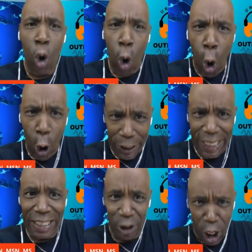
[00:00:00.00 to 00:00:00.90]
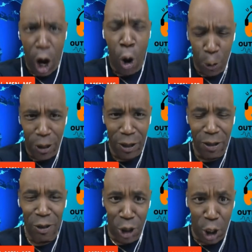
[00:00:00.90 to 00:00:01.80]
organ
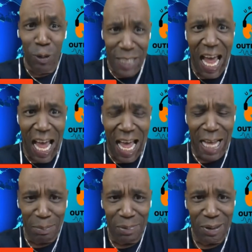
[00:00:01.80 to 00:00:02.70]
donor. Two times.